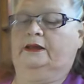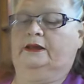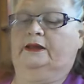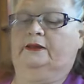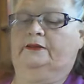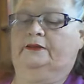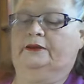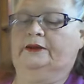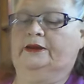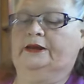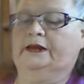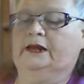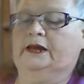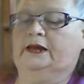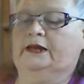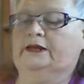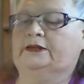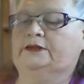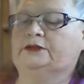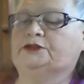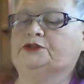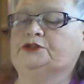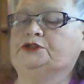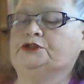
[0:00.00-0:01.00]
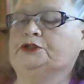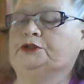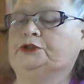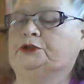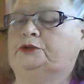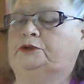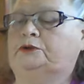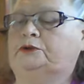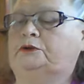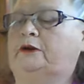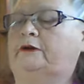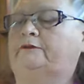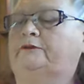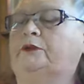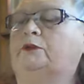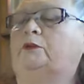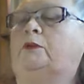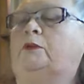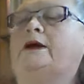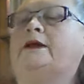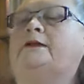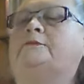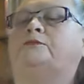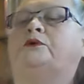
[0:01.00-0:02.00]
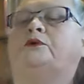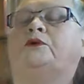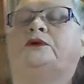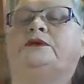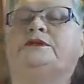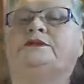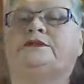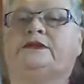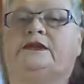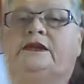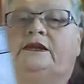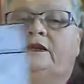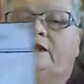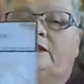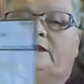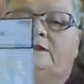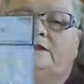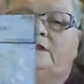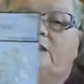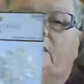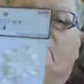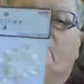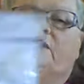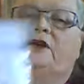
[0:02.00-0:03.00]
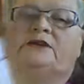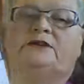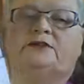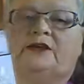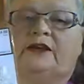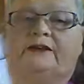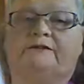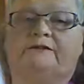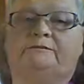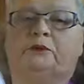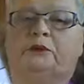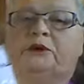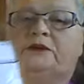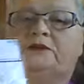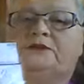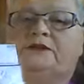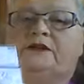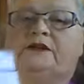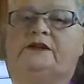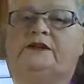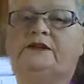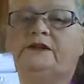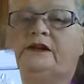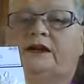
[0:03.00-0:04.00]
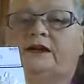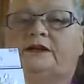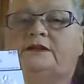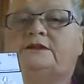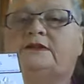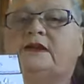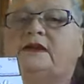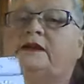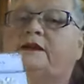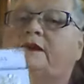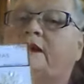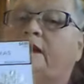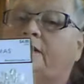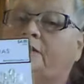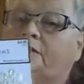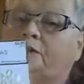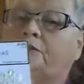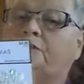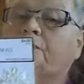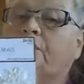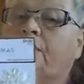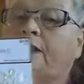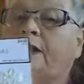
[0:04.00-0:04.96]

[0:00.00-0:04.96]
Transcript: And then I got two of the white poinsettias, and yes, I have poinsettia dies, and I do know